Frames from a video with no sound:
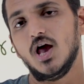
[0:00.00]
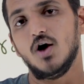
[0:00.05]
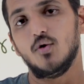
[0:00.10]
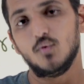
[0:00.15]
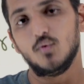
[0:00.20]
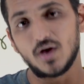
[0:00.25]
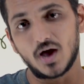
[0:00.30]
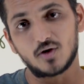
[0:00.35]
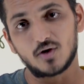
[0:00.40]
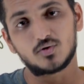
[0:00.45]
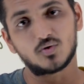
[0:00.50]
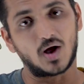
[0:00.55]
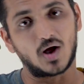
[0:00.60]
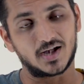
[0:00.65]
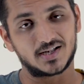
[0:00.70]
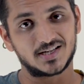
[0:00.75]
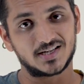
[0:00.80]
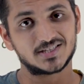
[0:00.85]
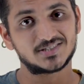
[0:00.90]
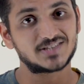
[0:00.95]
we have to
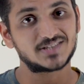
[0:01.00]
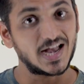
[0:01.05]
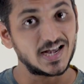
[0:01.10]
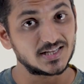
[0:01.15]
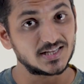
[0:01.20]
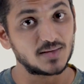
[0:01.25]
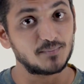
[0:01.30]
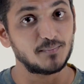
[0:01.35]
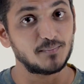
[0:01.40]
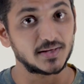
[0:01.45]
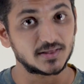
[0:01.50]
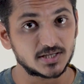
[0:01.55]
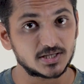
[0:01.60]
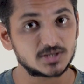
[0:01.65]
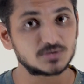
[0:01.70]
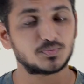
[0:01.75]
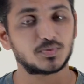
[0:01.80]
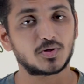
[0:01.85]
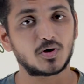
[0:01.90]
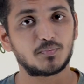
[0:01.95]
understand the
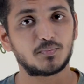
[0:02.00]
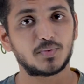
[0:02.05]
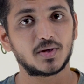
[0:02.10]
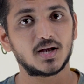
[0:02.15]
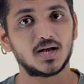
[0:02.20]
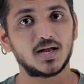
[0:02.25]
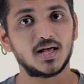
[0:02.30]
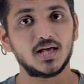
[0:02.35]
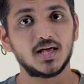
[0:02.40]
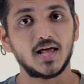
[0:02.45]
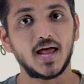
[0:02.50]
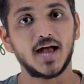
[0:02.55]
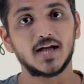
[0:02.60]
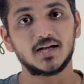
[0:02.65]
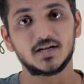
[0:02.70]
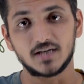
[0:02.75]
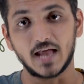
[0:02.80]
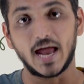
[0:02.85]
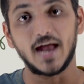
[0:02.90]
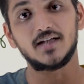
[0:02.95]
methods properly
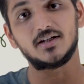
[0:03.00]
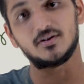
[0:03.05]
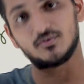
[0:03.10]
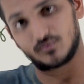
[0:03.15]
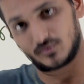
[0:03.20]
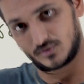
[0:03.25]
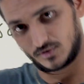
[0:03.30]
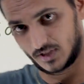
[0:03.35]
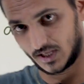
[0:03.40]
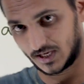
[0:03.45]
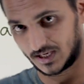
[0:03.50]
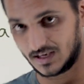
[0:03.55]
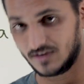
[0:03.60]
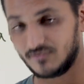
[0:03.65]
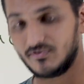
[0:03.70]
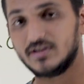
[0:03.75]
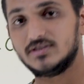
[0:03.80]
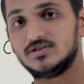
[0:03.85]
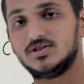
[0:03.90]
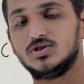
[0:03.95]
at the
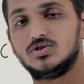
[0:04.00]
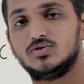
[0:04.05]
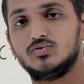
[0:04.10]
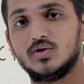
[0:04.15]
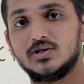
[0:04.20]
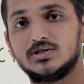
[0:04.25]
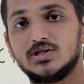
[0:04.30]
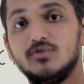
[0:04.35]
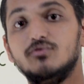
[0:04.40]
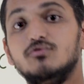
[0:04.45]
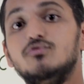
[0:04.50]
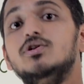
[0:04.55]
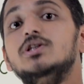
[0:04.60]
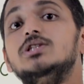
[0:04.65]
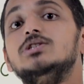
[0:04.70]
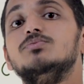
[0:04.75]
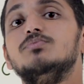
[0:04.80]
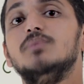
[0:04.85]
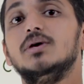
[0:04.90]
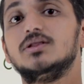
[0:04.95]
given situation,
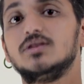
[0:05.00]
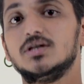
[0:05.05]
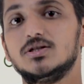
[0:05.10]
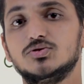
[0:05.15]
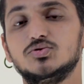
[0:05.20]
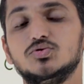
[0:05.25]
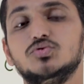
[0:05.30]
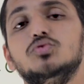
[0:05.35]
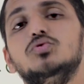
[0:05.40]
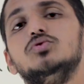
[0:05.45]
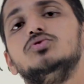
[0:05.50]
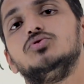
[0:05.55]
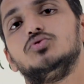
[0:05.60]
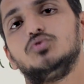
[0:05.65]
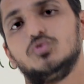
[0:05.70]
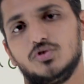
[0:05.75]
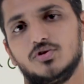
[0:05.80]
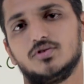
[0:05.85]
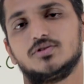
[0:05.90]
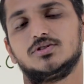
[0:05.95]
which method suits
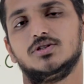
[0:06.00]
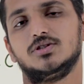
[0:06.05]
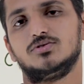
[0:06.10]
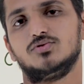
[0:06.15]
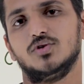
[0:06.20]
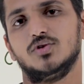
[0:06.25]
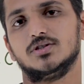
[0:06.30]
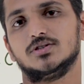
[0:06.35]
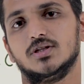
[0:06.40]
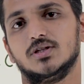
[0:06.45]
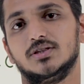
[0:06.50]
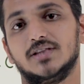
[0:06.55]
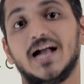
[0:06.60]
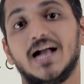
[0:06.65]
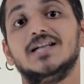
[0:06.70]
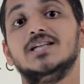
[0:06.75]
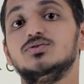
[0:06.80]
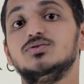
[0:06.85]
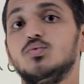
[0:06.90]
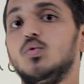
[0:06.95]
to your situation.
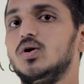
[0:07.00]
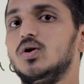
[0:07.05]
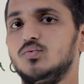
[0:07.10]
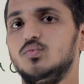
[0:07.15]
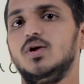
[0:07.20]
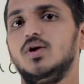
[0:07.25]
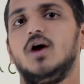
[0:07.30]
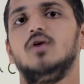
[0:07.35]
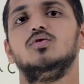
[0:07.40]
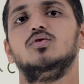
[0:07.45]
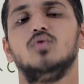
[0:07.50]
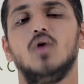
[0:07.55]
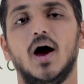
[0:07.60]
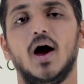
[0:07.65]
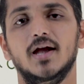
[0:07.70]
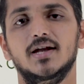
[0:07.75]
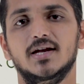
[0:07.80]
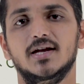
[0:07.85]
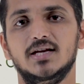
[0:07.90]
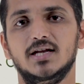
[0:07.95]
That is what we have to
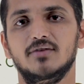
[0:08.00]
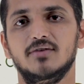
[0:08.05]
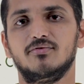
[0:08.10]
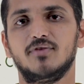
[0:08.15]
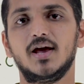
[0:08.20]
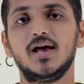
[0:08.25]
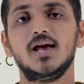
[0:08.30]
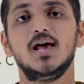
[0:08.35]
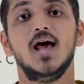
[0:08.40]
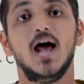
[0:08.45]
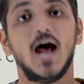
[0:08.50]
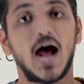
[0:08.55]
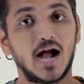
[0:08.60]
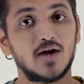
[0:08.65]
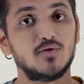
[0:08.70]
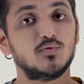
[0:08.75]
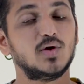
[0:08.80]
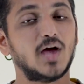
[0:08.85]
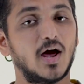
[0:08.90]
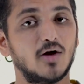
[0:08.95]
identify,
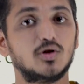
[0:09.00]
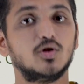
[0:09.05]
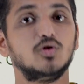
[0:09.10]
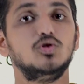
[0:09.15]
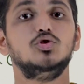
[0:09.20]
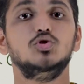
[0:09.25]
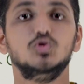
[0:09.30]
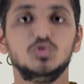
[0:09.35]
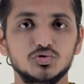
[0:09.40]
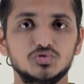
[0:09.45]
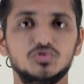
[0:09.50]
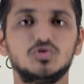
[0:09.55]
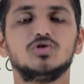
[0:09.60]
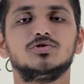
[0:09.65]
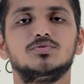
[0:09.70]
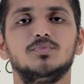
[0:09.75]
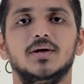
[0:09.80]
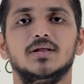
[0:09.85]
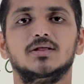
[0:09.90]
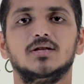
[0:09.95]
and we have to use
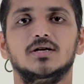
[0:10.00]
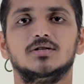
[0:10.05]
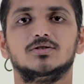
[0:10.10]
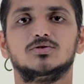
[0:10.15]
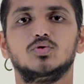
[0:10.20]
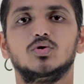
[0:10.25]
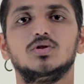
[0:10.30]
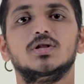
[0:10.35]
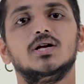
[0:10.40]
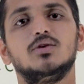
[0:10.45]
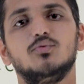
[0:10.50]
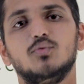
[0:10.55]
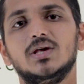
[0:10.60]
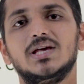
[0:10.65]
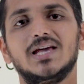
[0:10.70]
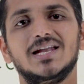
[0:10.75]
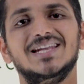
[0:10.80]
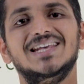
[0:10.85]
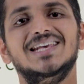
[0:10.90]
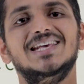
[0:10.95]
those methods so that we
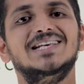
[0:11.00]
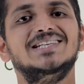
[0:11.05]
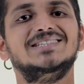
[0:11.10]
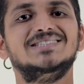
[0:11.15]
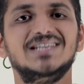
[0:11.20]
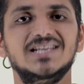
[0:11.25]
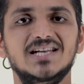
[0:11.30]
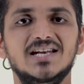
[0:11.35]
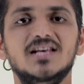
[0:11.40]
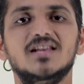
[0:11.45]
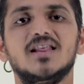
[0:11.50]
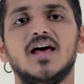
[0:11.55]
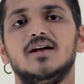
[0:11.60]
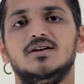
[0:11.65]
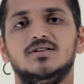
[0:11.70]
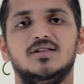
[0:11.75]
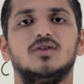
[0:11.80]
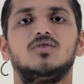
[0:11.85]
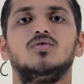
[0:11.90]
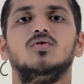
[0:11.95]
can easily
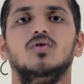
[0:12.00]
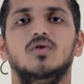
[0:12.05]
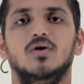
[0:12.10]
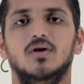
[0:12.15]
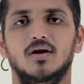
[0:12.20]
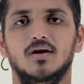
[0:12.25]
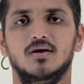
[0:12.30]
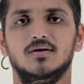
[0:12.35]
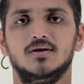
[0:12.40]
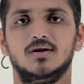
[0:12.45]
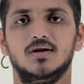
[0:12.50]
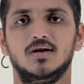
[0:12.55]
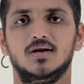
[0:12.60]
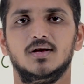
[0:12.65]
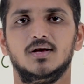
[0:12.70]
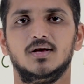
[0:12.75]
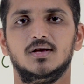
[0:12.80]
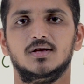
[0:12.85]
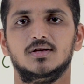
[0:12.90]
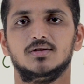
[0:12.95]
write the code.
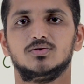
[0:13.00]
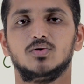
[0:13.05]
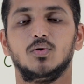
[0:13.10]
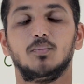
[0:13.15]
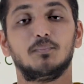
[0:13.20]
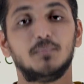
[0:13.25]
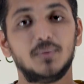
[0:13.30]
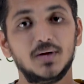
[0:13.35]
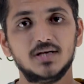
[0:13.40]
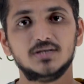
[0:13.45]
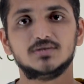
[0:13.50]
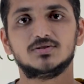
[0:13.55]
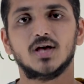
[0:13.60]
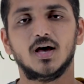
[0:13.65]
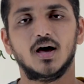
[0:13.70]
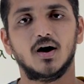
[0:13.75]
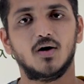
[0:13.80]
So please